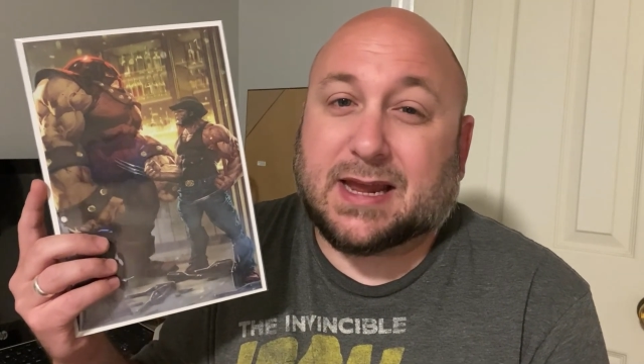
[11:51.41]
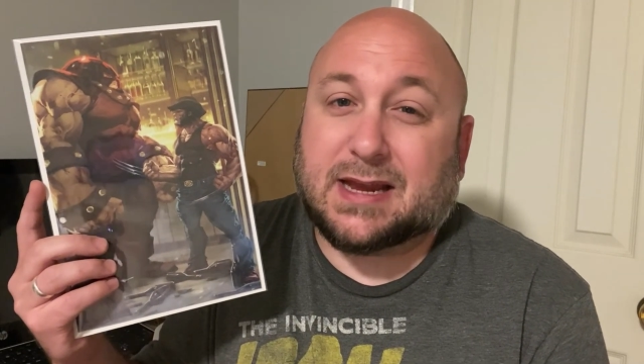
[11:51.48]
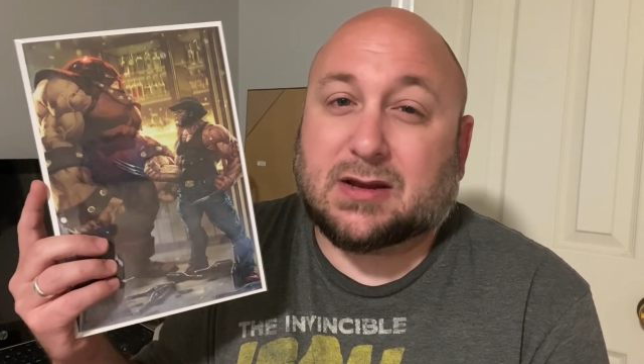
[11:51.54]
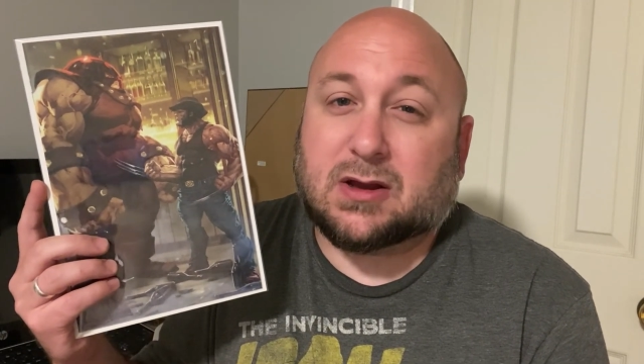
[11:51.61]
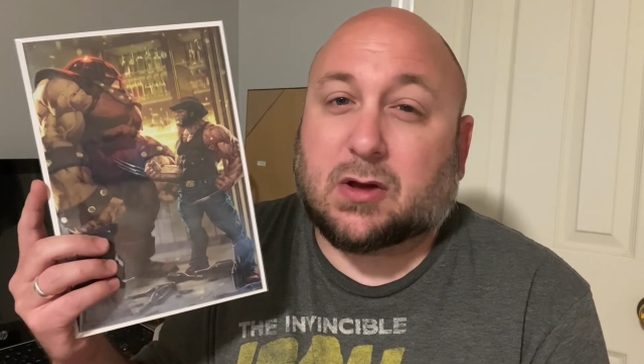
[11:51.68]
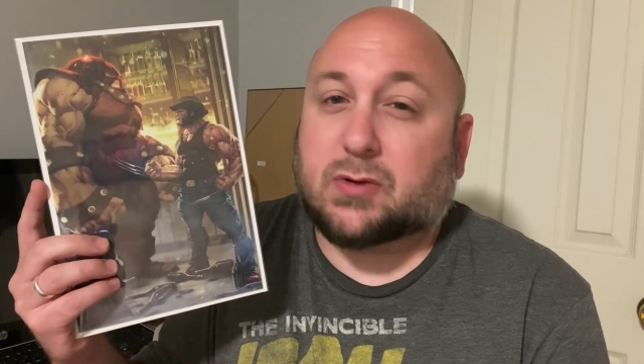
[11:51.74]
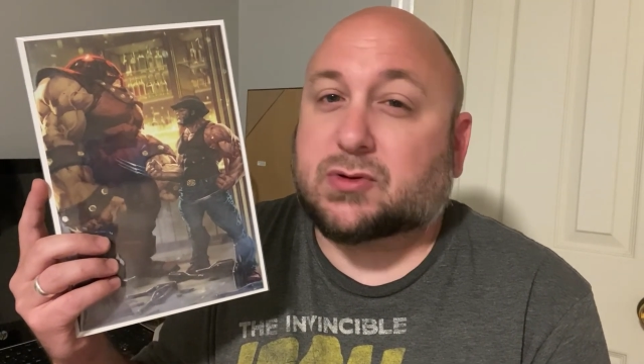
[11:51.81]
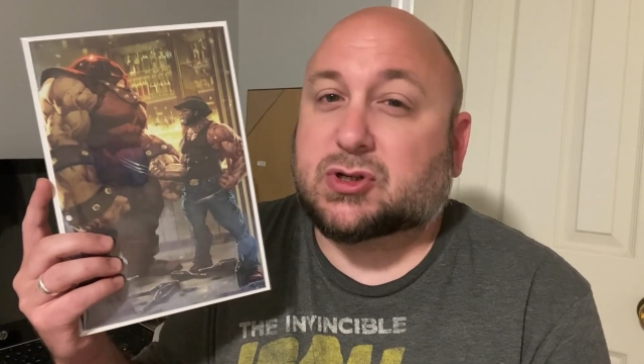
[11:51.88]

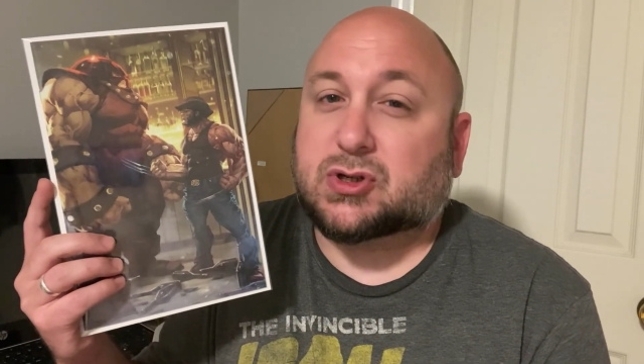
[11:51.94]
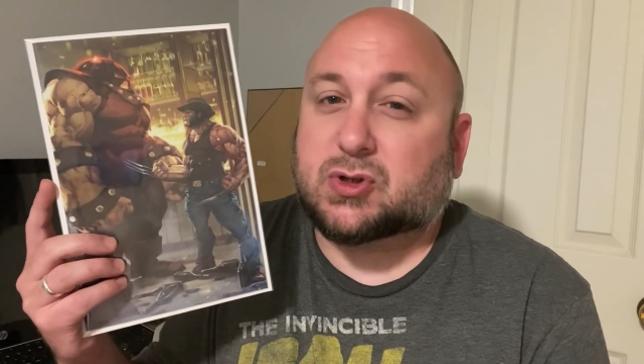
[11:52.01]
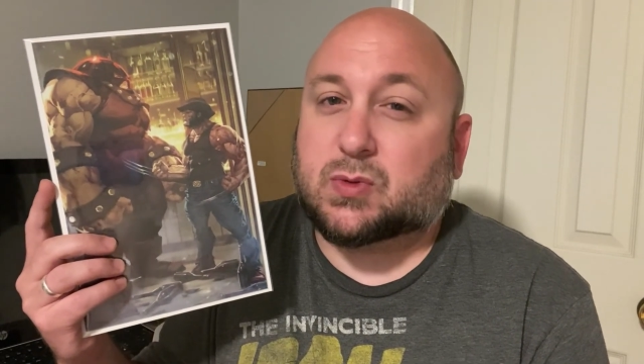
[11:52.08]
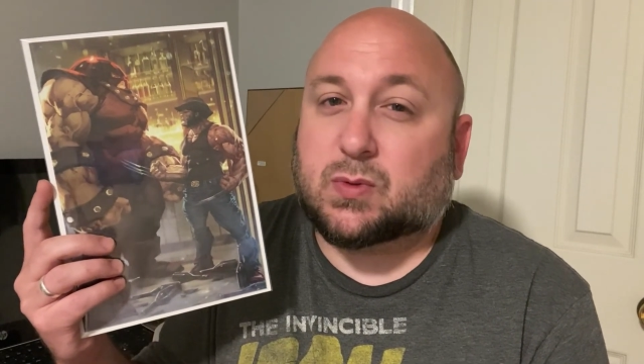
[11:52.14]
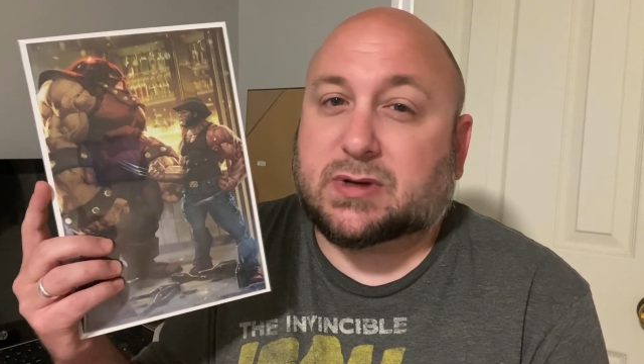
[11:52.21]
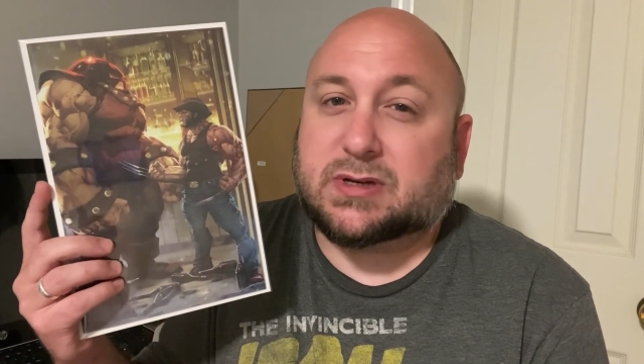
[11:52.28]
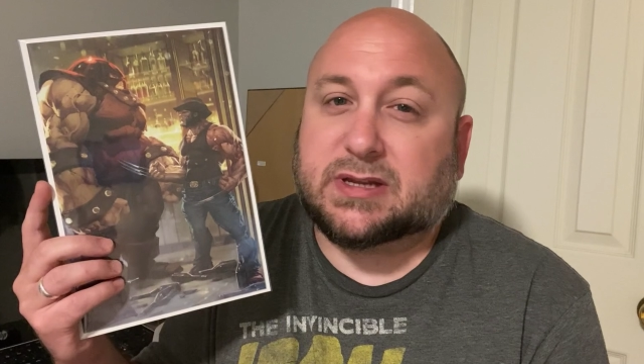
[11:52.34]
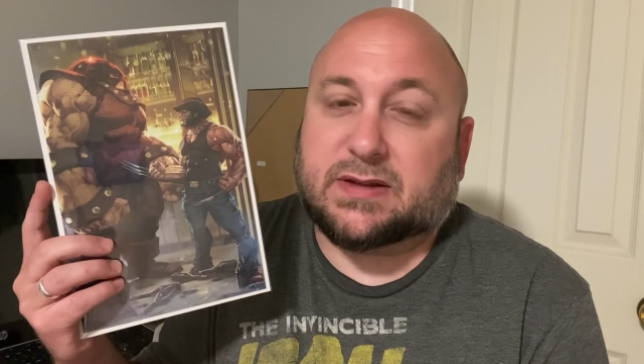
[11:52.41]

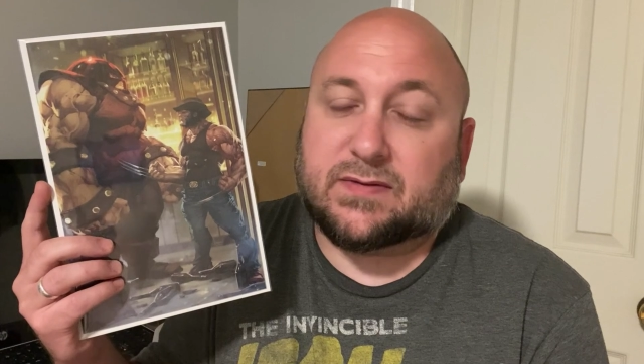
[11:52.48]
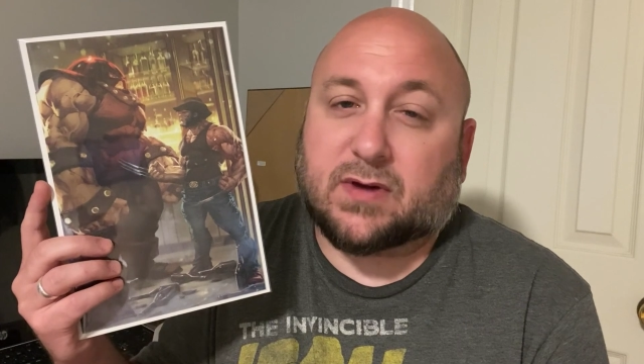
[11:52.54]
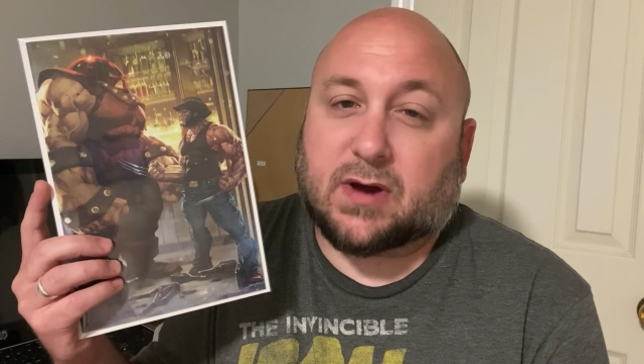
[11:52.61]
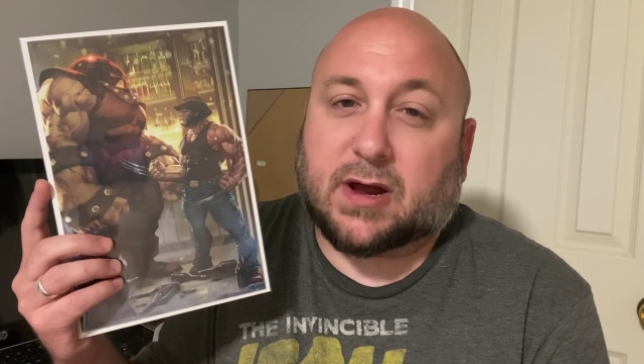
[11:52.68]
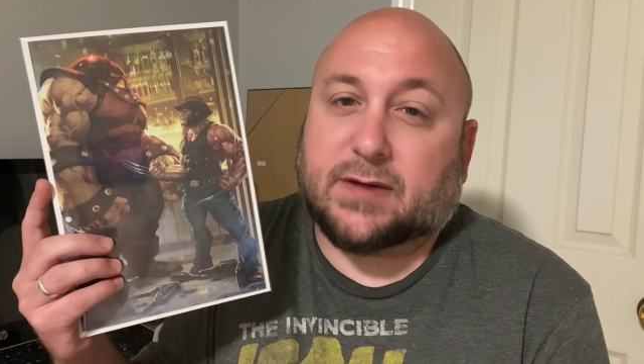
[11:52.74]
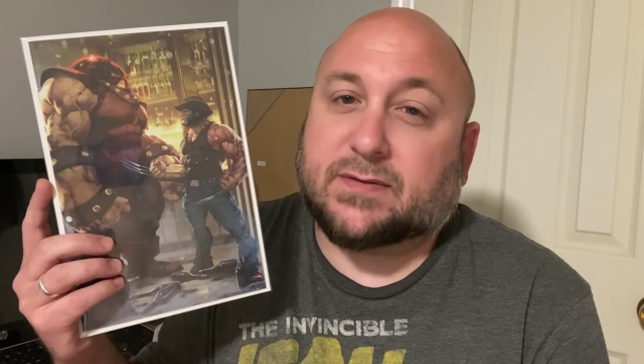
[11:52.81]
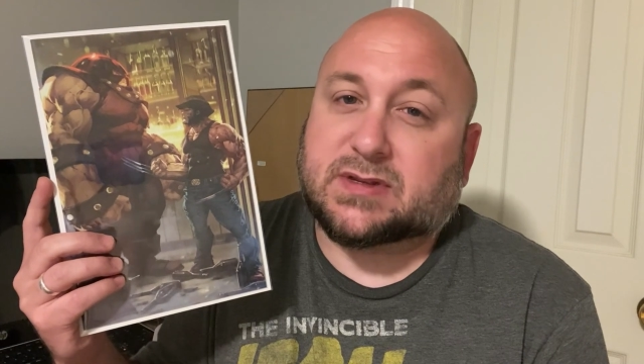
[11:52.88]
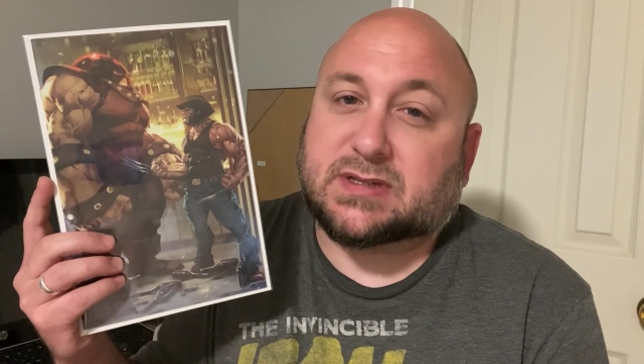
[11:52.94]

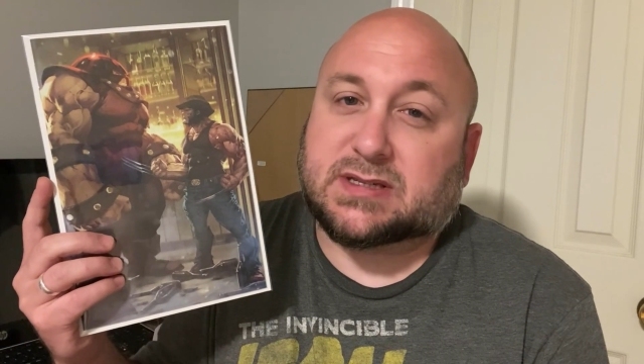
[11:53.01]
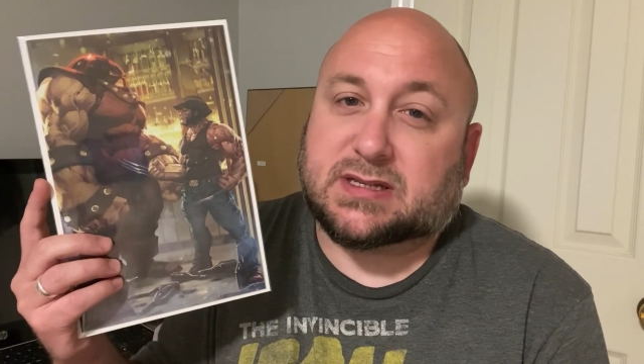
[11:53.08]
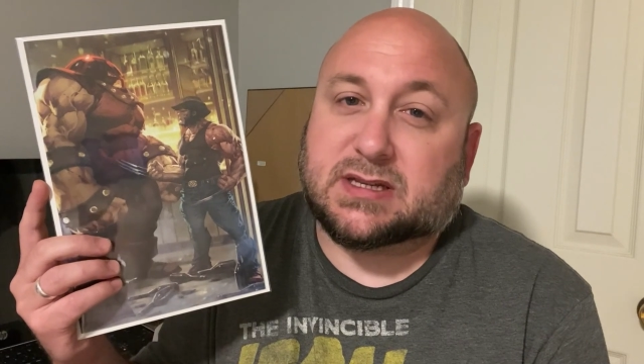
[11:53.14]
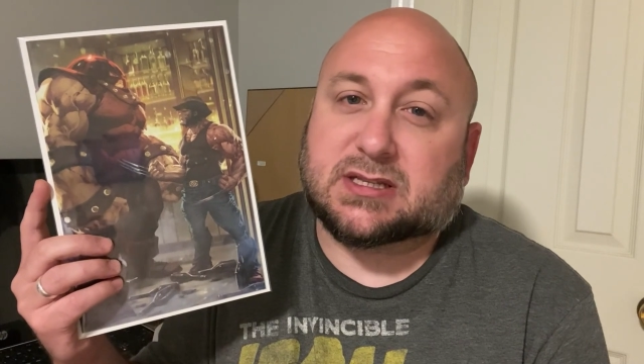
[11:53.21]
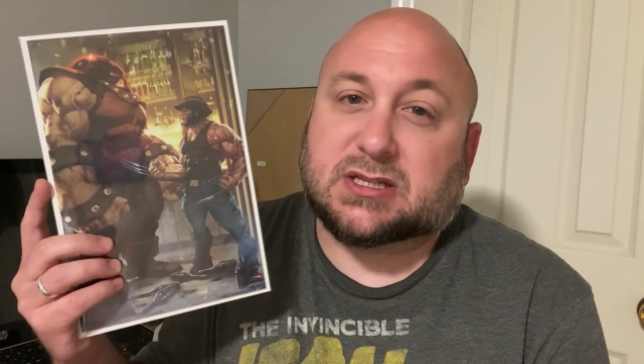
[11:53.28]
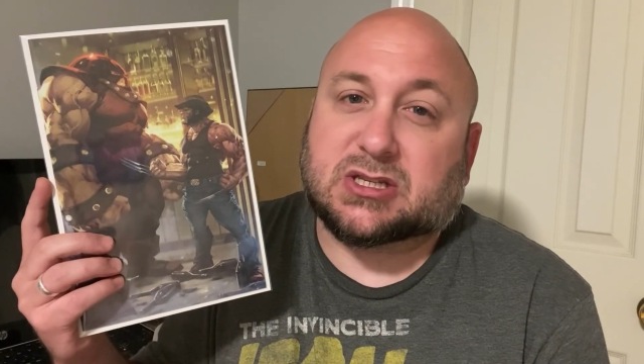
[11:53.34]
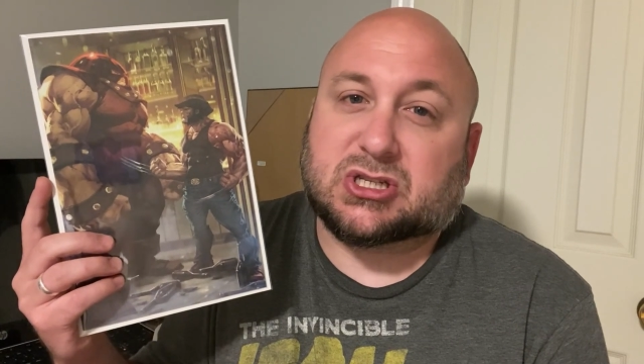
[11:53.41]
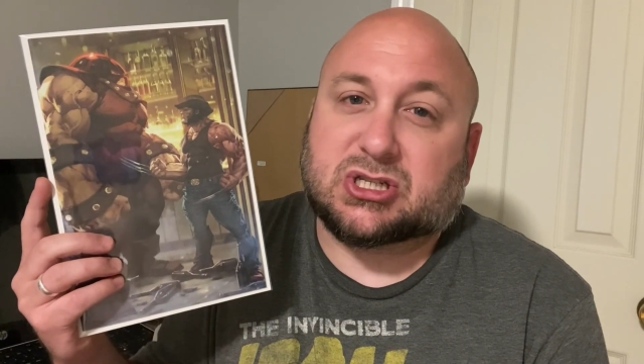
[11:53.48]

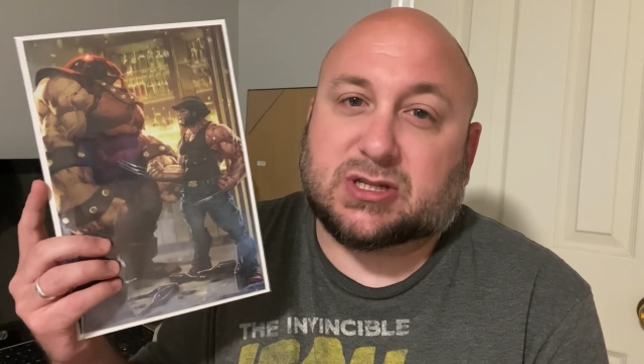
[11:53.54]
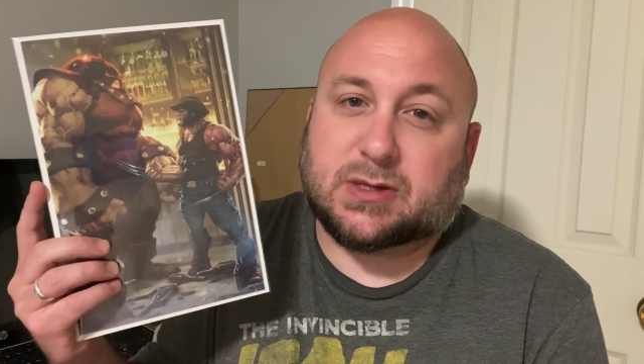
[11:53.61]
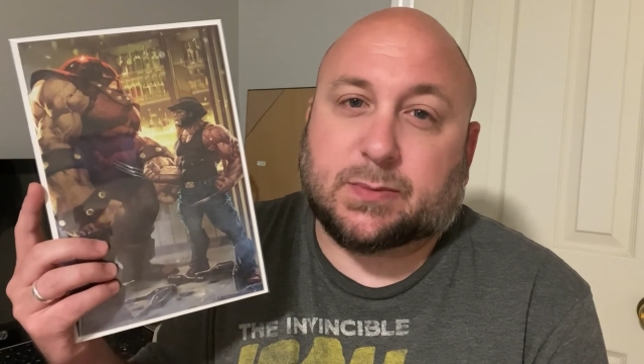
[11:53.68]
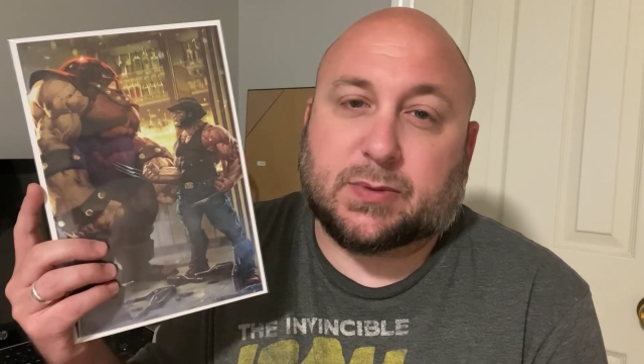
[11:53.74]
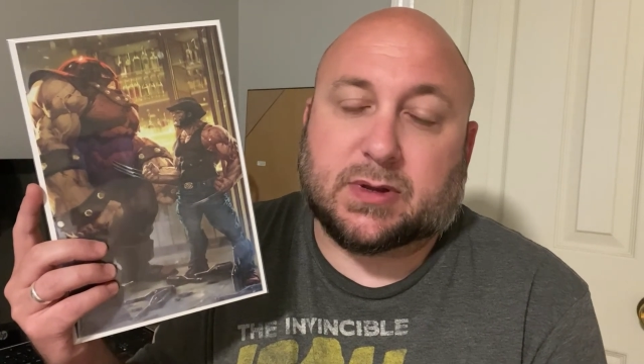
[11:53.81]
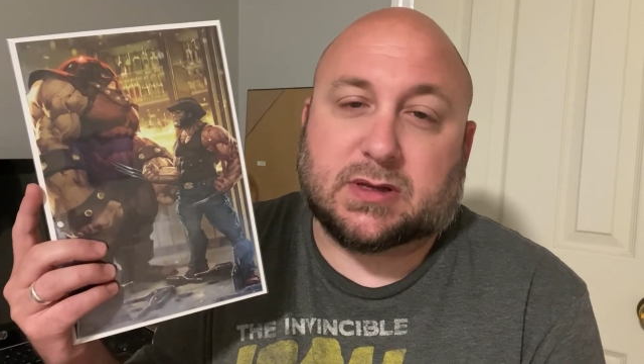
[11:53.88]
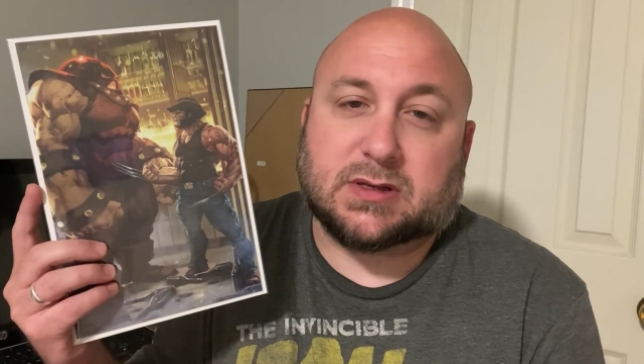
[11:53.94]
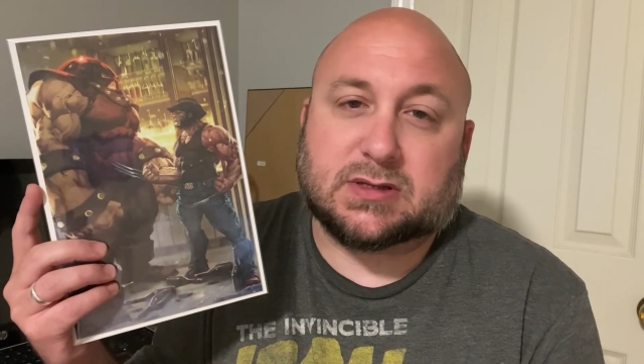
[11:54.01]
$8.25 shipping.